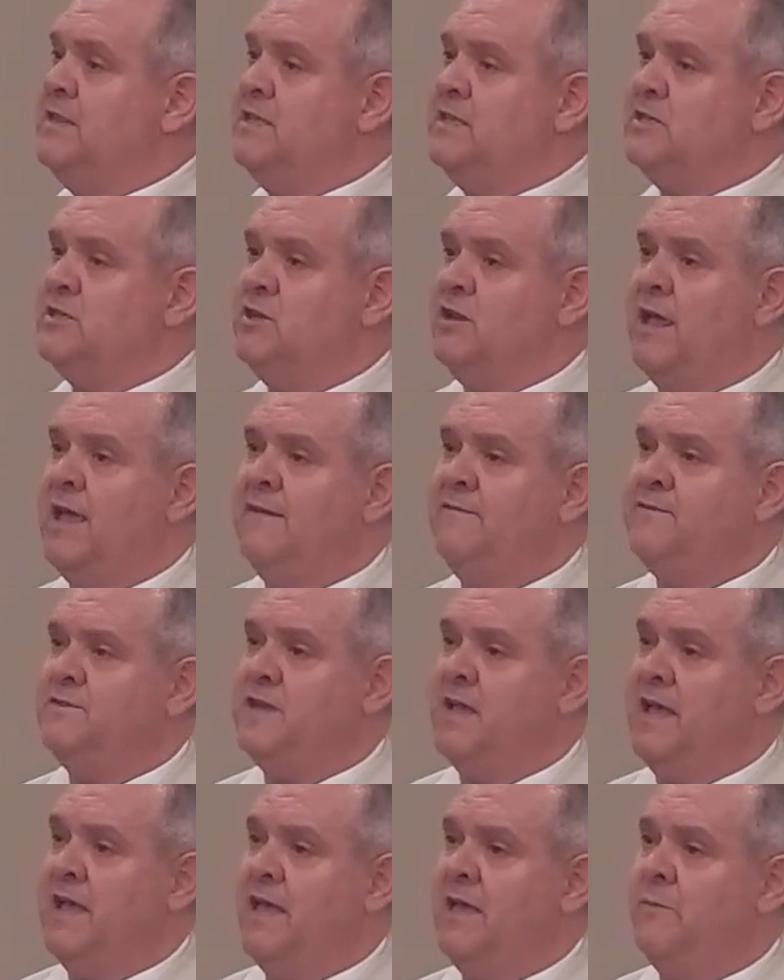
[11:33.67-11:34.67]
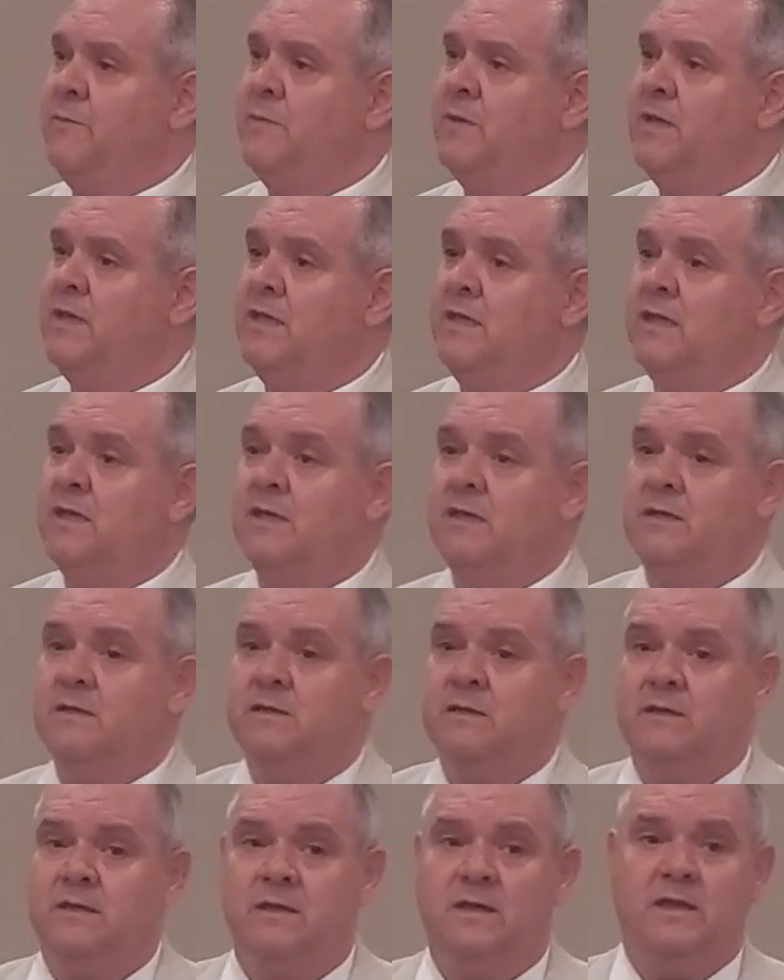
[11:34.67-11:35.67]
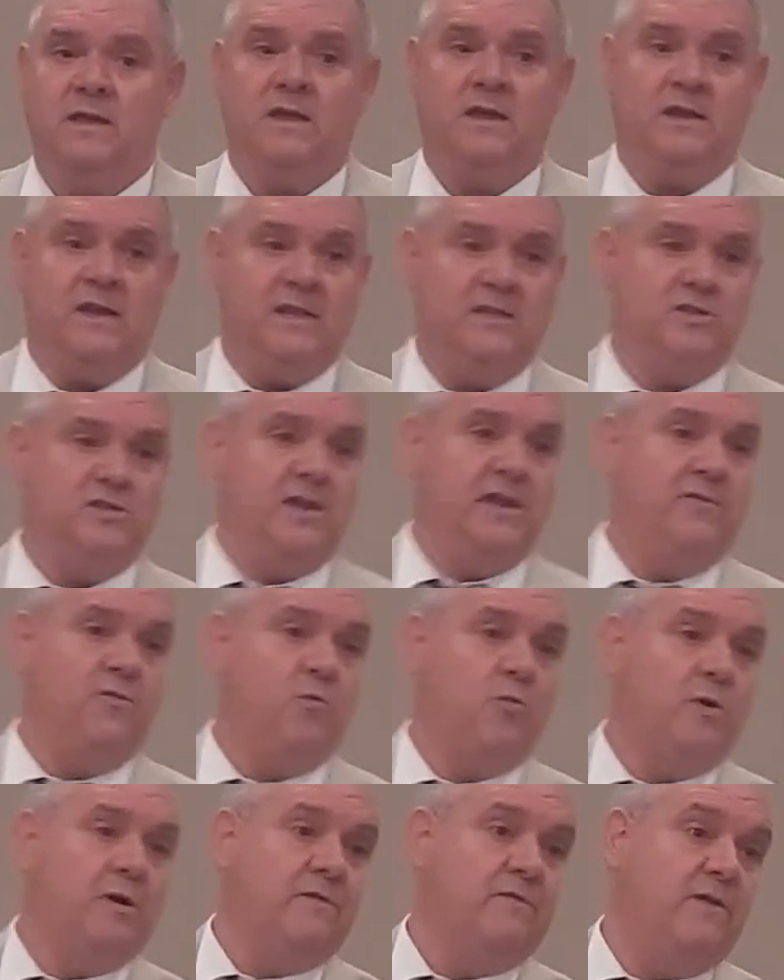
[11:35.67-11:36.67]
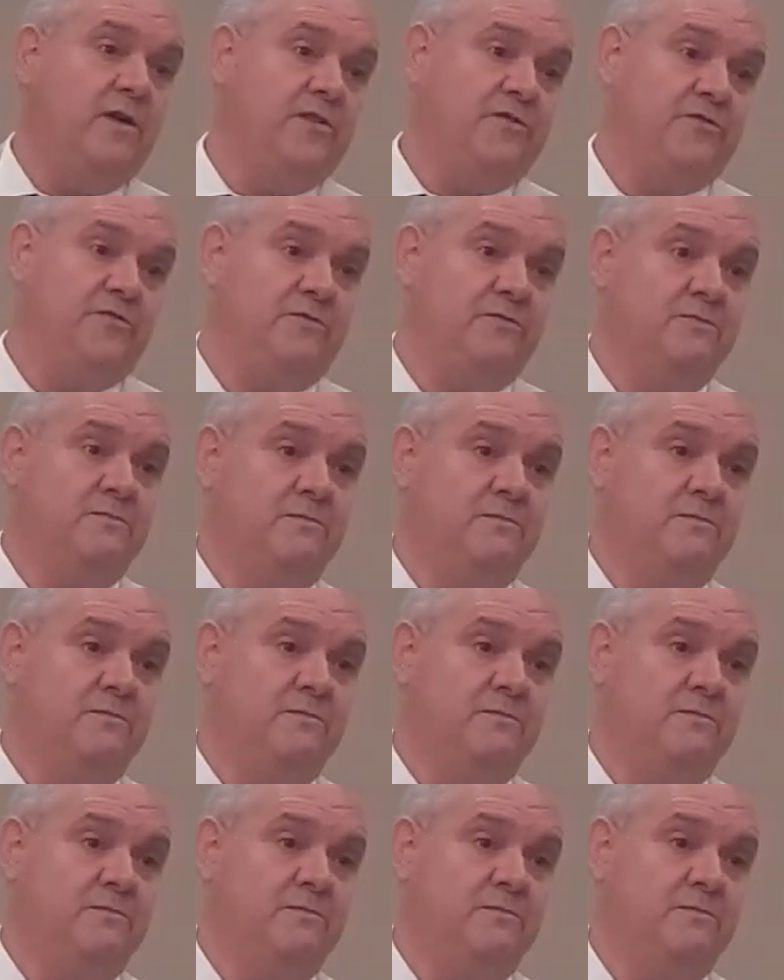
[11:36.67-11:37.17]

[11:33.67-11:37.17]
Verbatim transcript: this lifetime. each and every one of us